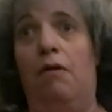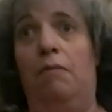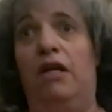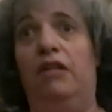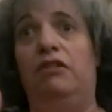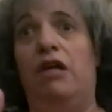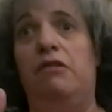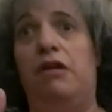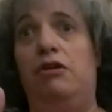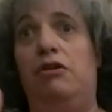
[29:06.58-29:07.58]
It's not
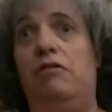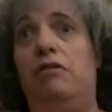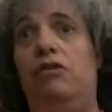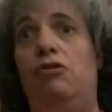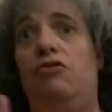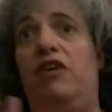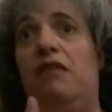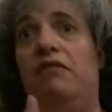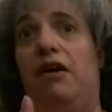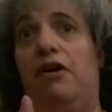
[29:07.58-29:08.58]
like you get
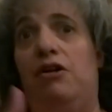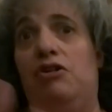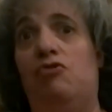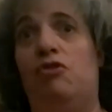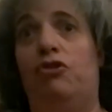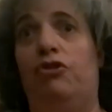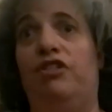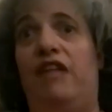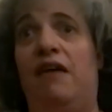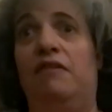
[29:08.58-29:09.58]
there and you
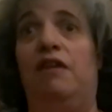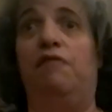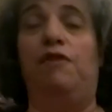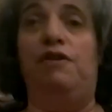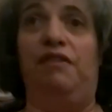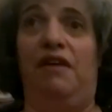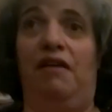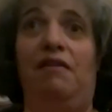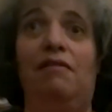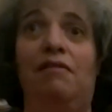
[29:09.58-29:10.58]
understand everything.
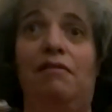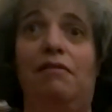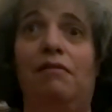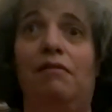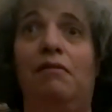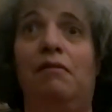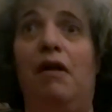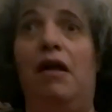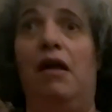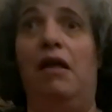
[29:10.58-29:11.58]

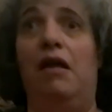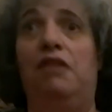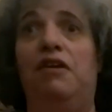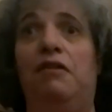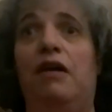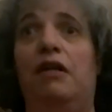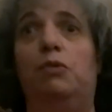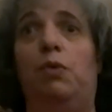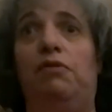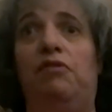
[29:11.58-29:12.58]
And I think that's
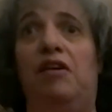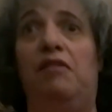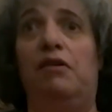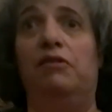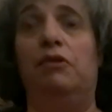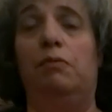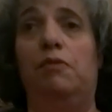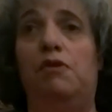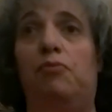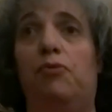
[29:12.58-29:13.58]
one thing that some
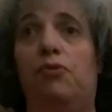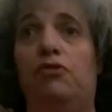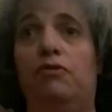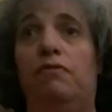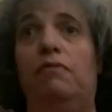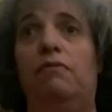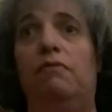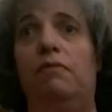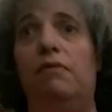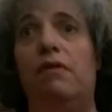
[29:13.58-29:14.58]
people
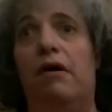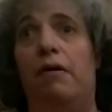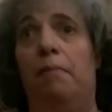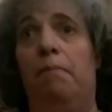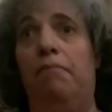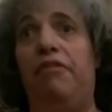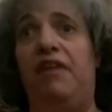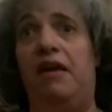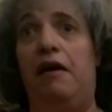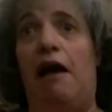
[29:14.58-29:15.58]

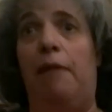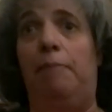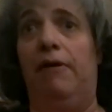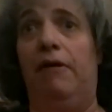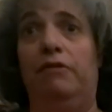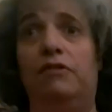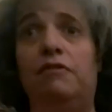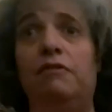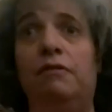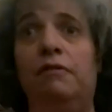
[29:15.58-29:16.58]
think happens.
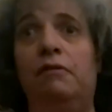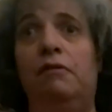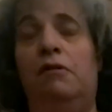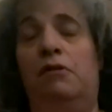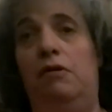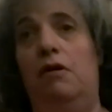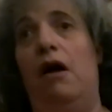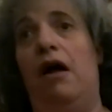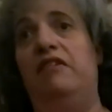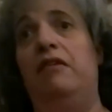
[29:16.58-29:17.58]

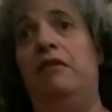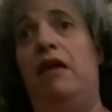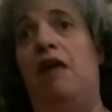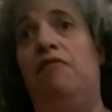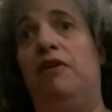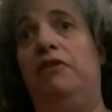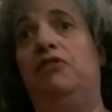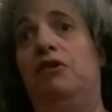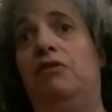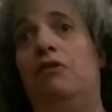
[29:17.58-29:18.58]
I didn't have
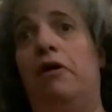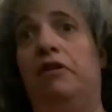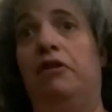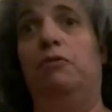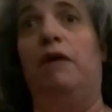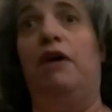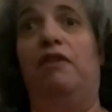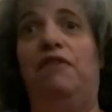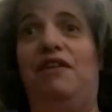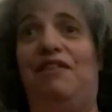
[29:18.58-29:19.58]
instant knowledge about
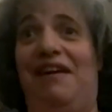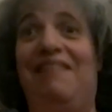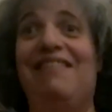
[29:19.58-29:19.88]
everything.